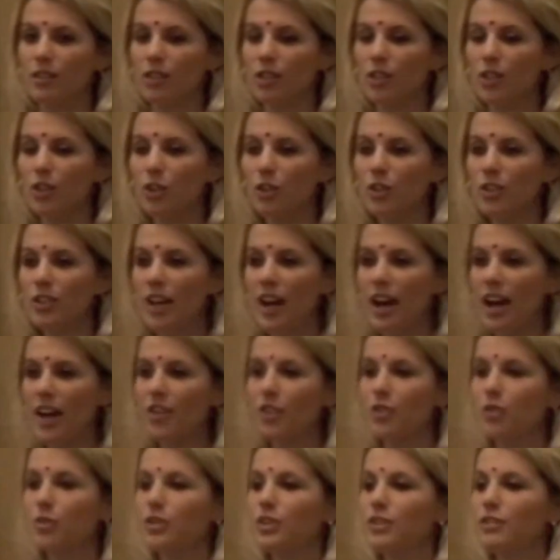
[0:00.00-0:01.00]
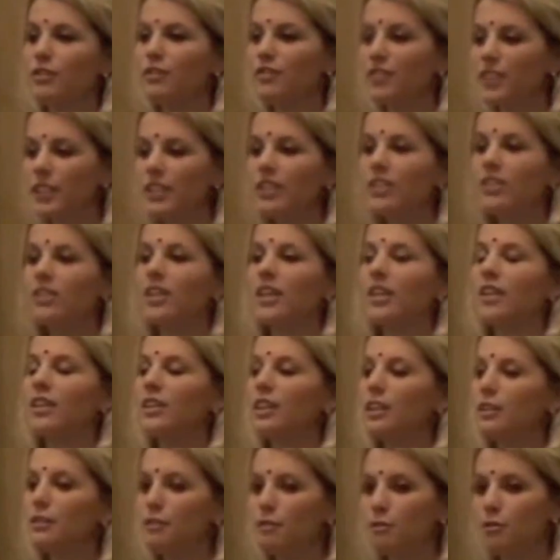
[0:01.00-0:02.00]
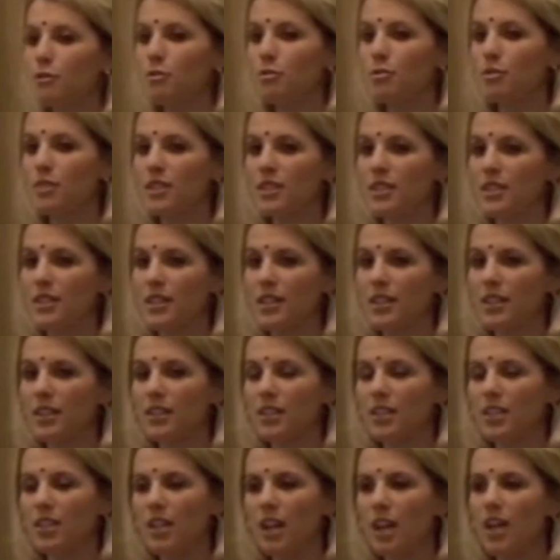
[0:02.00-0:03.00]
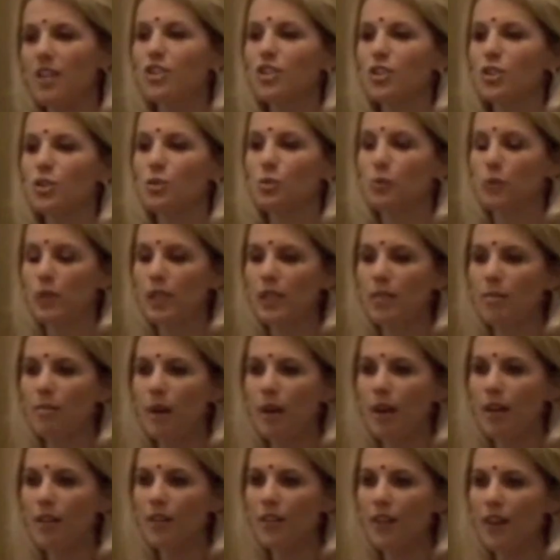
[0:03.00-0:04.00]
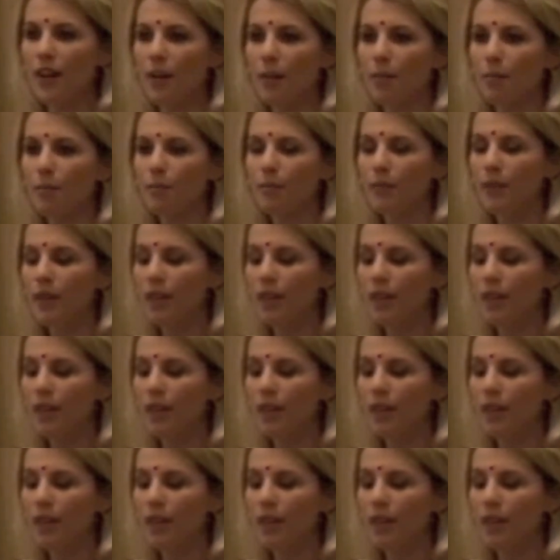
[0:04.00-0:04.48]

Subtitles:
you know, to actually feel and live through these things and not just read about them,